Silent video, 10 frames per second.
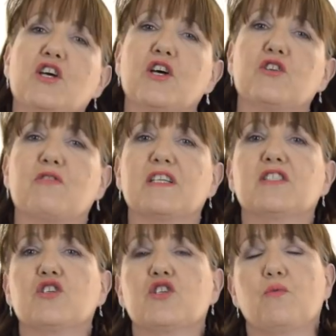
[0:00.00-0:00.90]
her dress
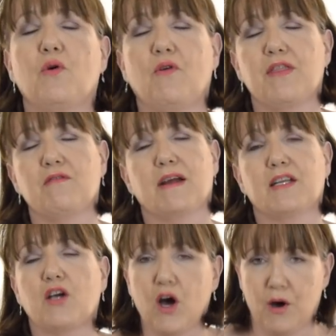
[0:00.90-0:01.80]
that she wore on the
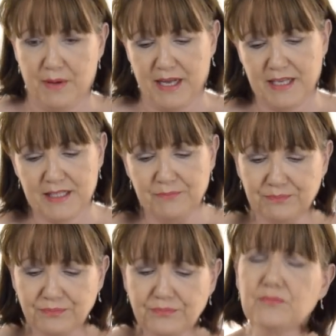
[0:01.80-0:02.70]
red carpet.
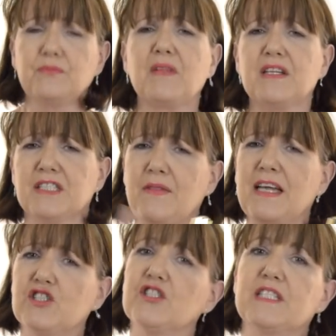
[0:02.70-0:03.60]
So
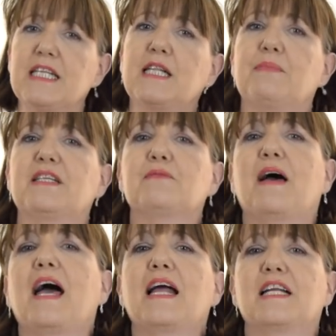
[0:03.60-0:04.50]
that's just a little bit
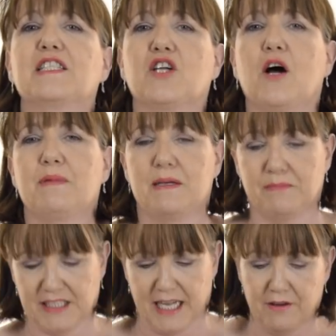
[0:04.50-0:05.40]
about Elie Saab
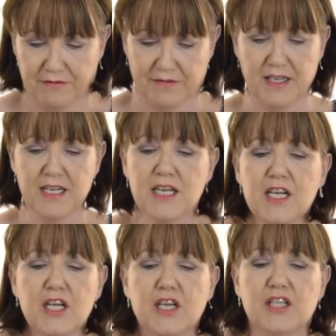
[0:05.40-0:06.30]
himself.
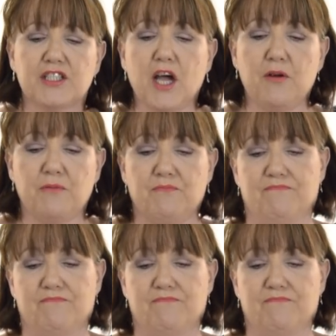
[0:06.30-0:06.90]
So